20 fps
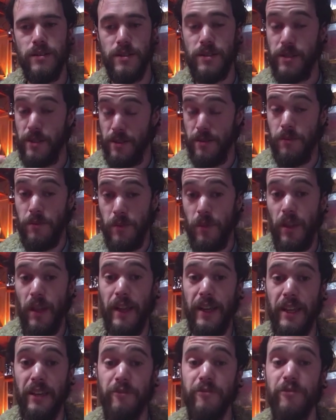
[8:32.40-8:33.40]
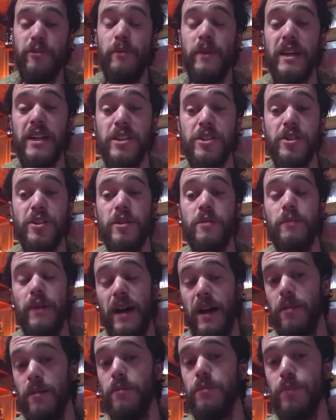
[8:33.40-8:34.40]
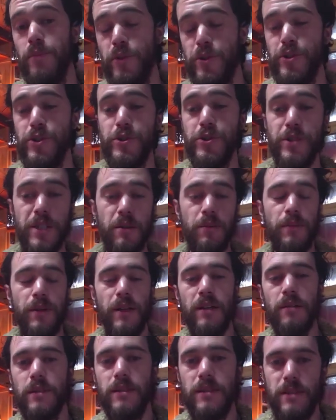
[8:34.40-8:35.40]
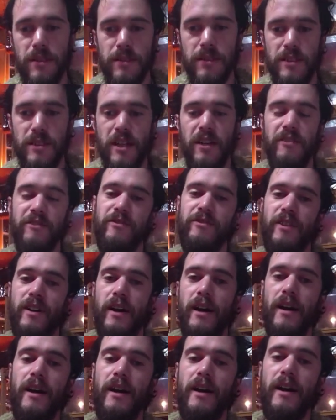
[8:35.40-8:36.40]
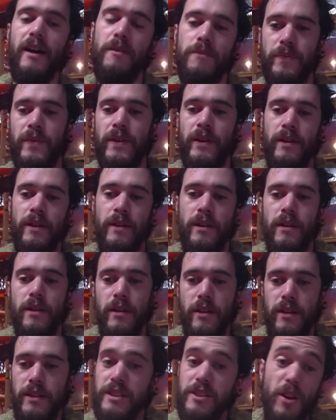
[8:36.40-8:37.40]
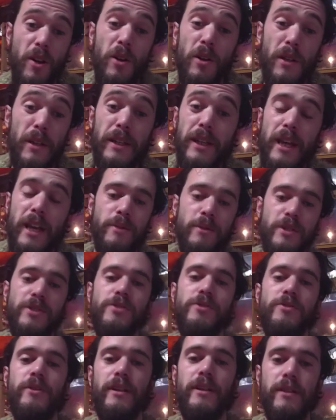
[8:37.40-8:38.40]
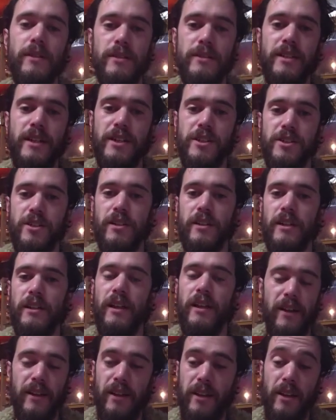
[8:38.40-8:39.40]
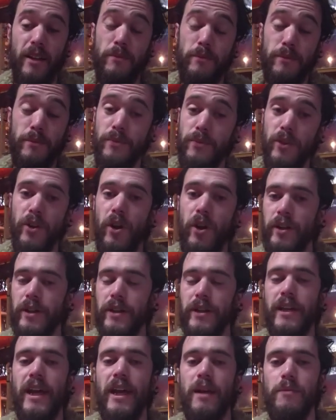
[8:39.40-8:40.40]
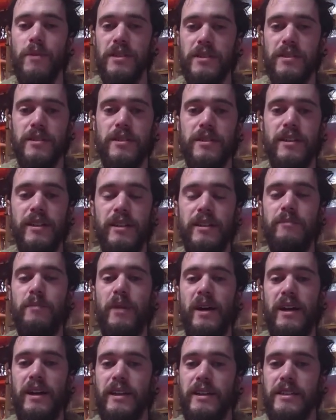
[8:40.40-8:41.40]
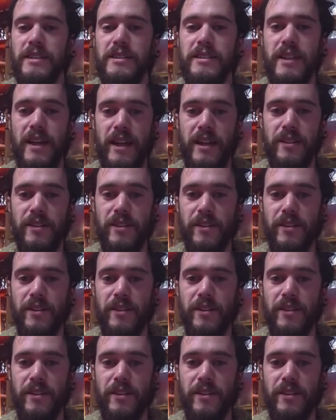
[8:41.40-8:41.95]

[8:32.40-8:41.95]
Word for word: like information about producing pigments and stuff, um, it's early chemistry essentially. Like, and I'm not a chemist in by any standard.